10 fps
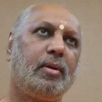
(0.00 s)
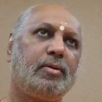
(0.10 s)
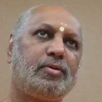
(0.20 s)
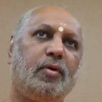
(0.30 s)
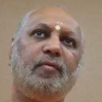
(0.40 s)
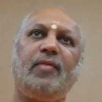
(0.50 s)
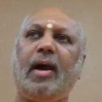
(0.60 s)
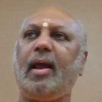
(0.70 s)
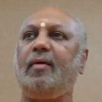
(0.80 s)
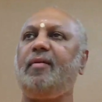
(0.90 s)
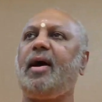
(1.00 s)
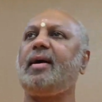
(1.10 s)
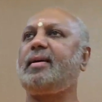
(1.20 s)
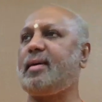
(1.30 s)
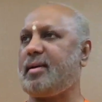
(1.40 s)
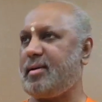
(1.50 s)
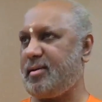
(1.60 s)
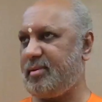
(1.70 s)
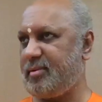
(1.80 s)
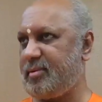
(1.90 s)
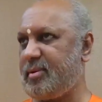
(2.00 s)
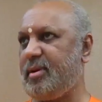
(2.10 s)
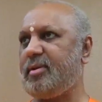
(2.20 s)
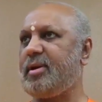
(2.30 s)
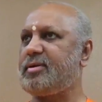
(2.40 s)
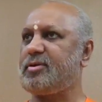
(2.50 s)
So Vyagra, that